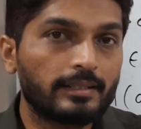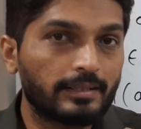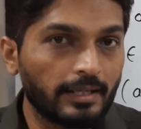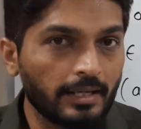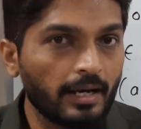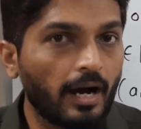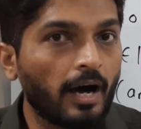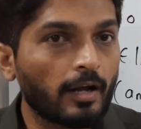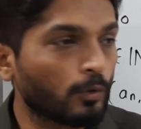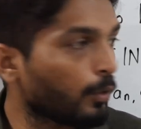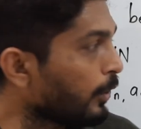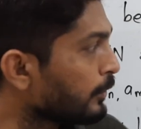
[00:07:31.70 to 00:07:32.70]
They
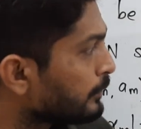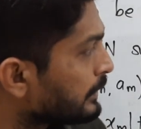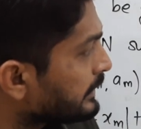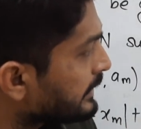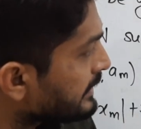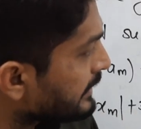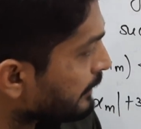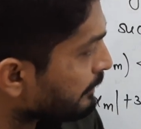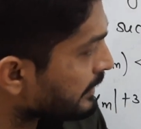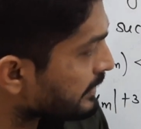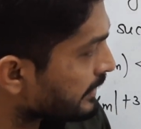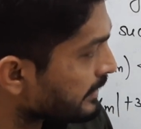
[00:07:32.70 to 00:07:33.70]
are convergent
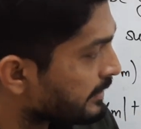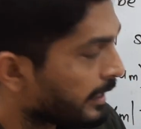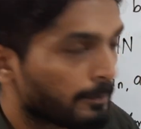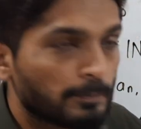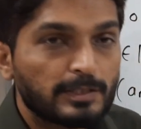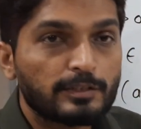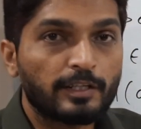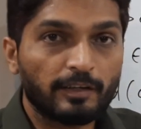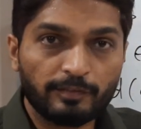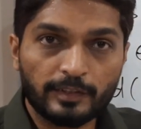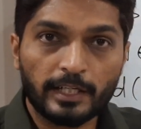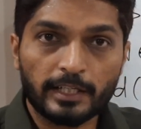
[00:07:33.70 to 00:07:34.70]
sequences. That means
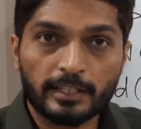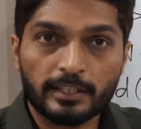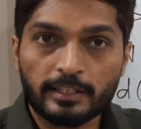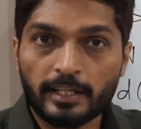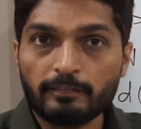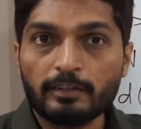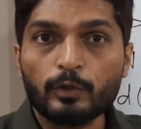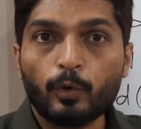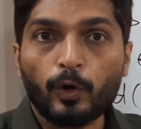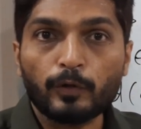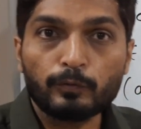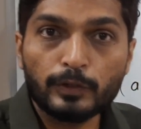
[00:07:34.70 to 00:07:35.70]
definitely they will
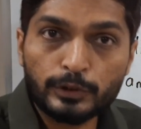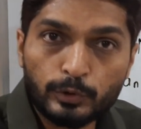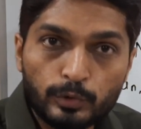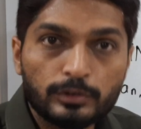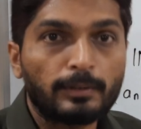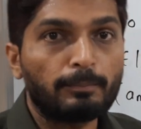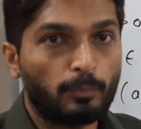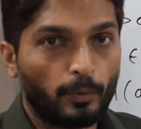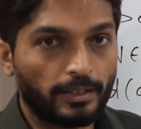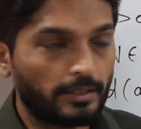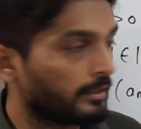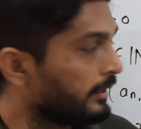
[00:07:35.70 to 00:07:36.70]
converge to some
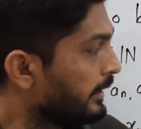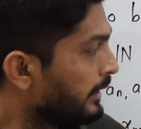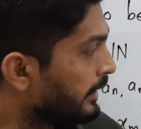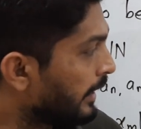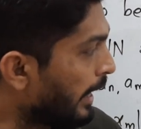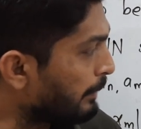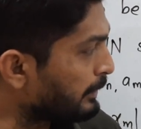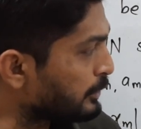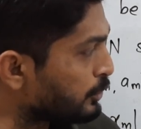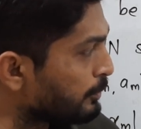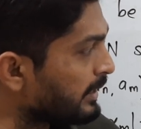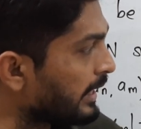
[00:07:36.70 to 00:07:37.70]
point. I'm
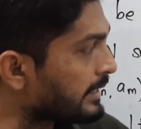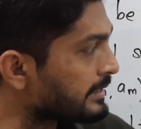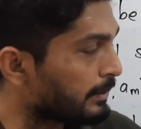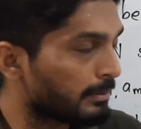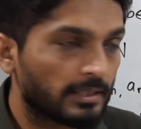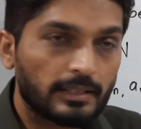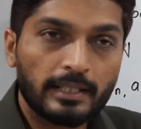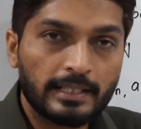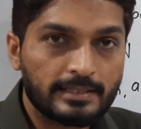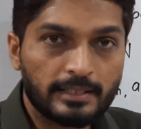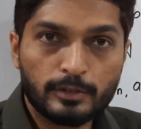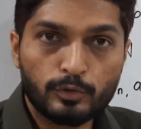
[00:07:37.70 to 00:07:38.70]
assuming
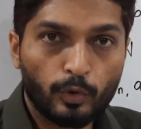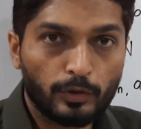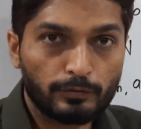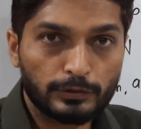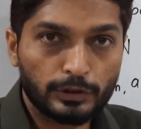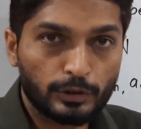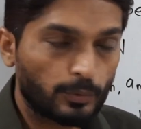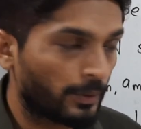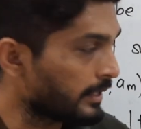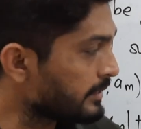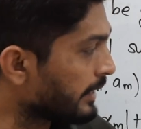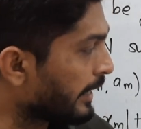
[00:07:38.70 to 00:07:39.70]
Xn is converging to
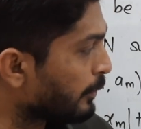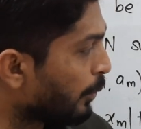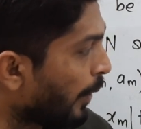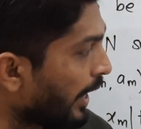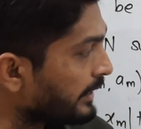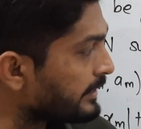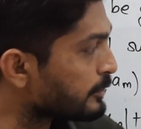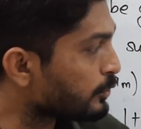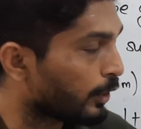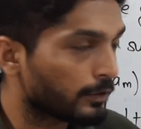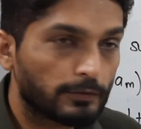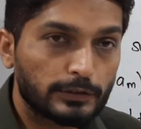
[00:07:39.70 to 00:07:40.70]
X and Yn is
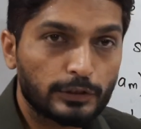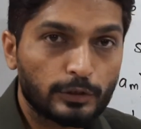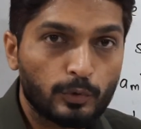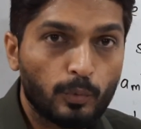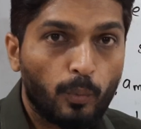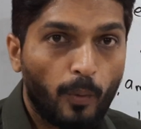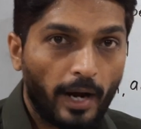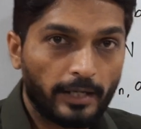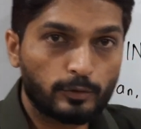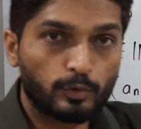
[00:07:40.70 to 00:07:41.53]
converging to Y.